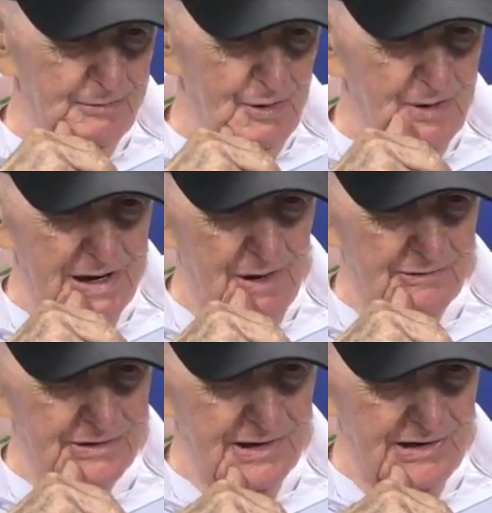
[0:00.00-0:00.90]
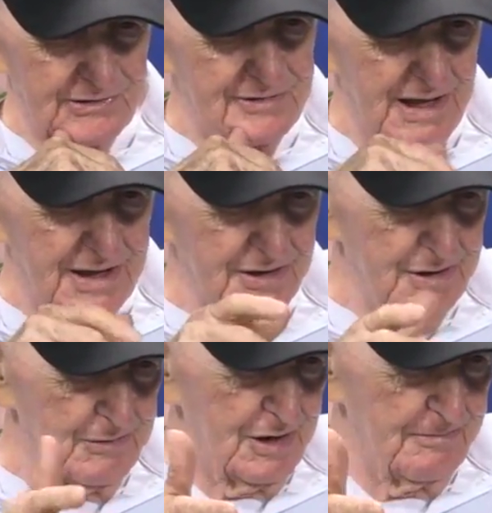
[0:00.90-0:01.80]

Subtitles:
we went over to this community